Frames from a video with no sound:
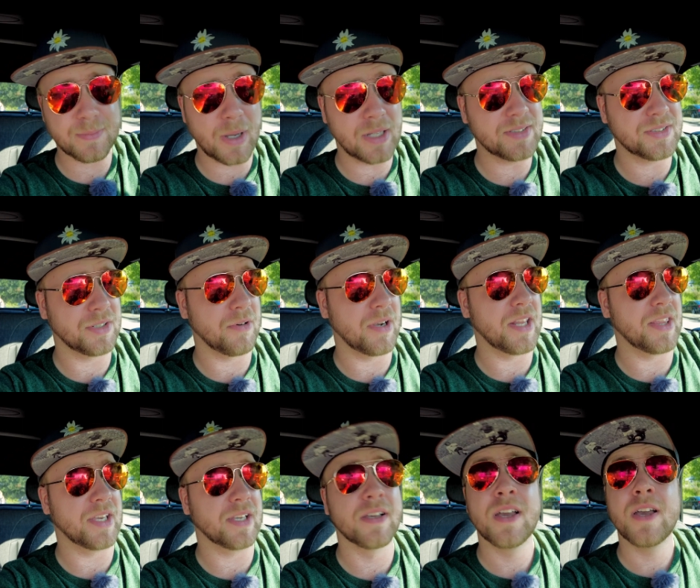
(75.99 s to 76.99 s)
sponsored or
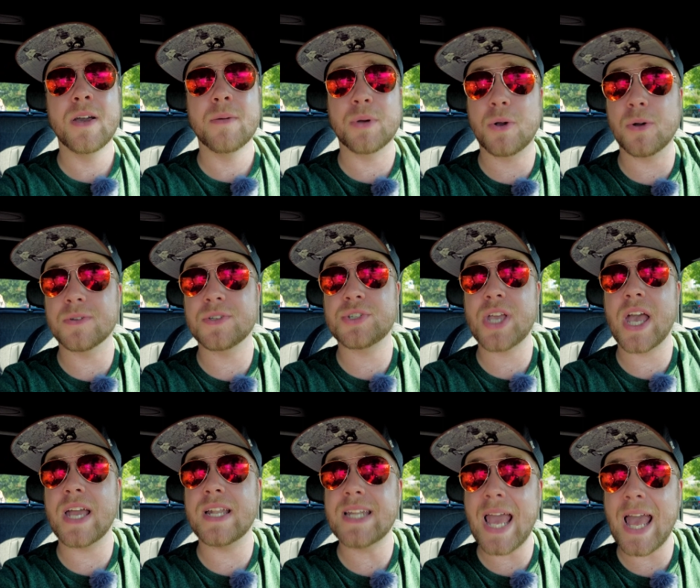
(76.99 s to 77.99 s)
anything, but called
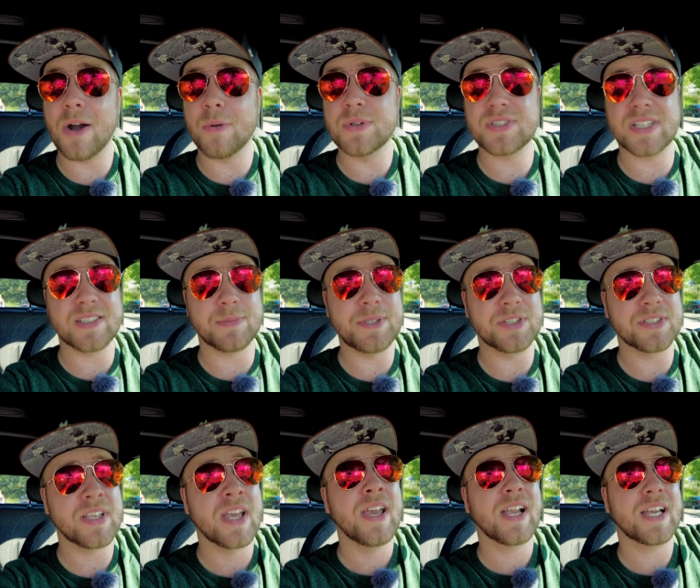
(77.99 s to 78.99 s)
Share Now, which lets me
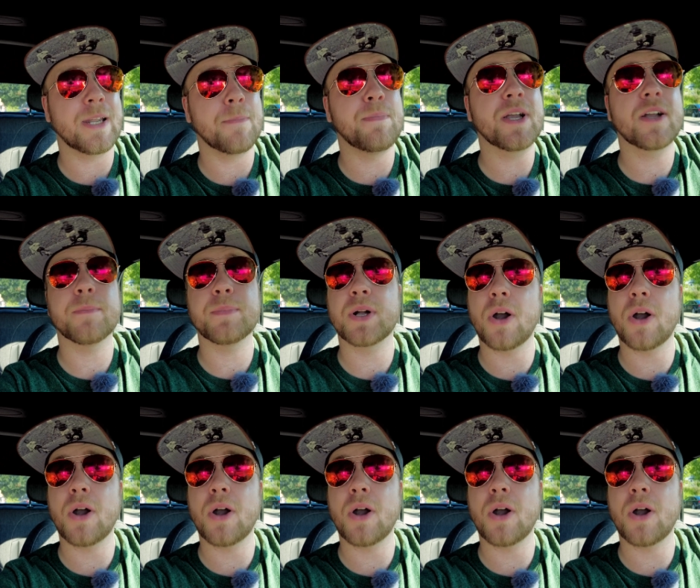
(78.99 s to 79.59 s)
just kind of pick up a